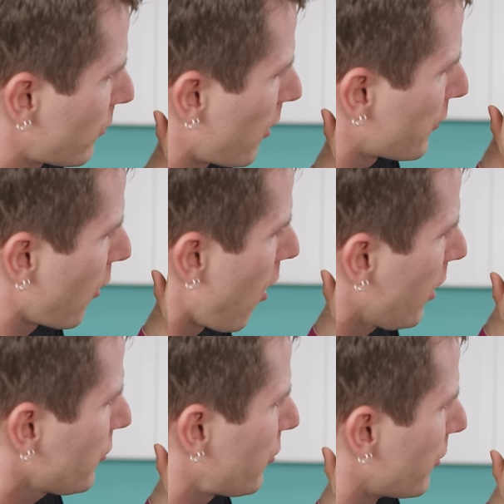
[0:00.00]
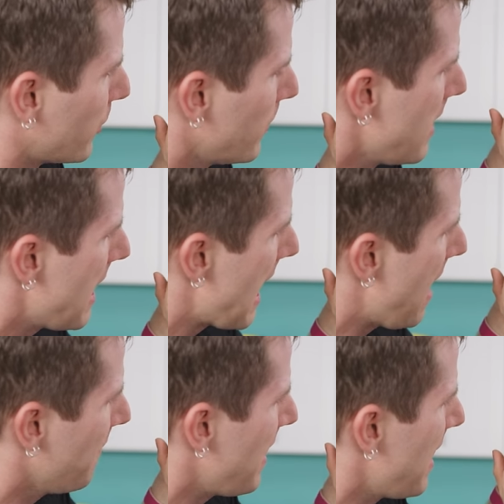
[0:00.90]
soldered onto,
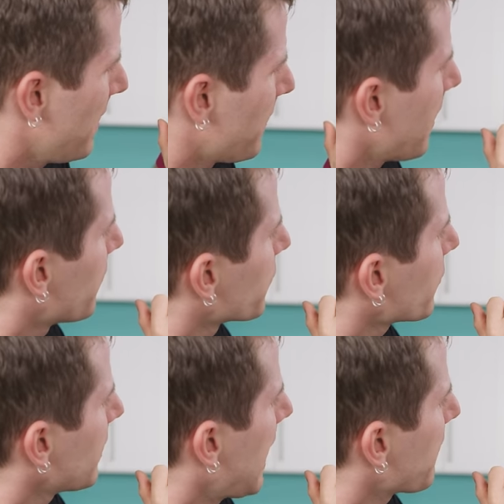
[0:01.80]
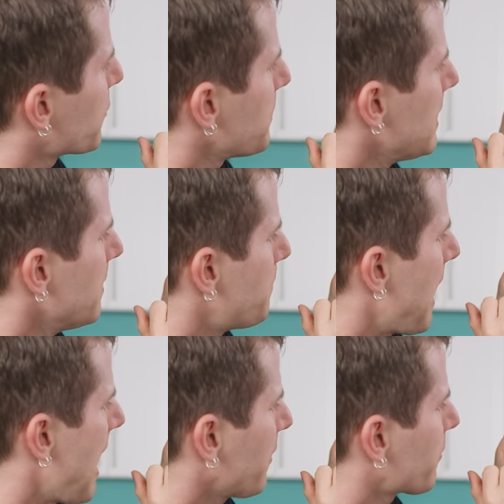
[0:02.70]
and then there's gonna have to be
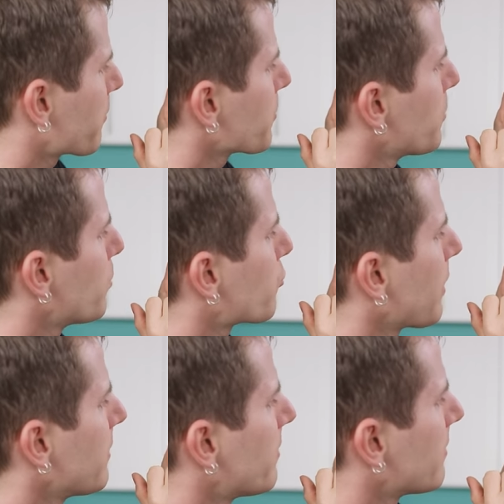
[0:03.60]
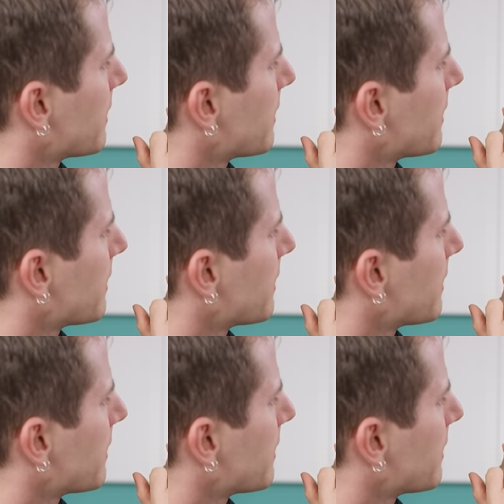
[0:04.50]
pass-through traces